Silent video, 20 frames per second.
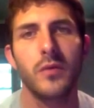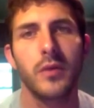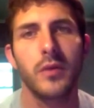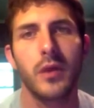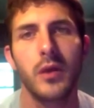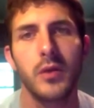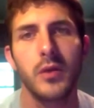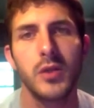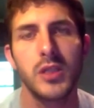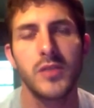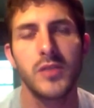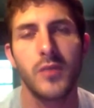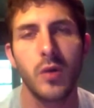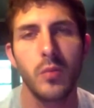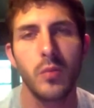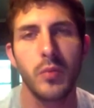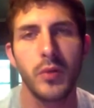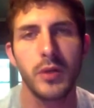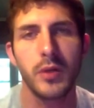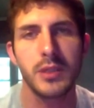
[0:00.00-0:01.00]
with hundreds of
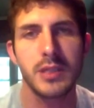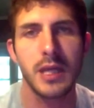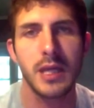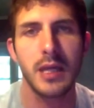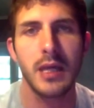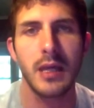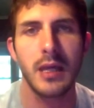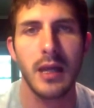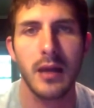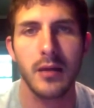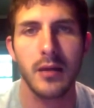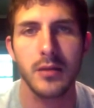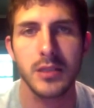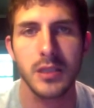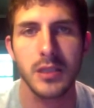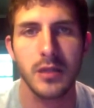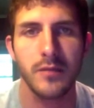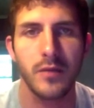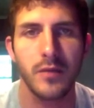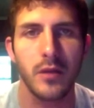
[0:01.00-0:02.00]
old books that he and
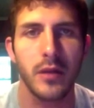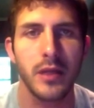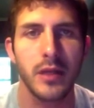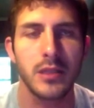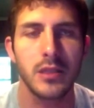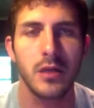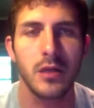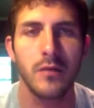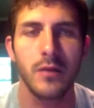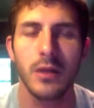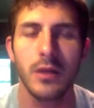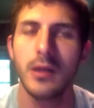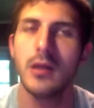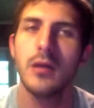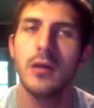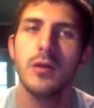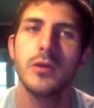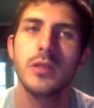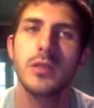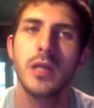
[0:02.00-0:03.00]
Allison have collected over the
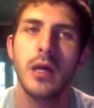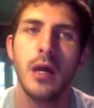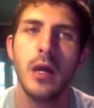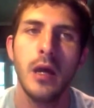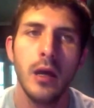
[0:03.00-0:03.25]
years.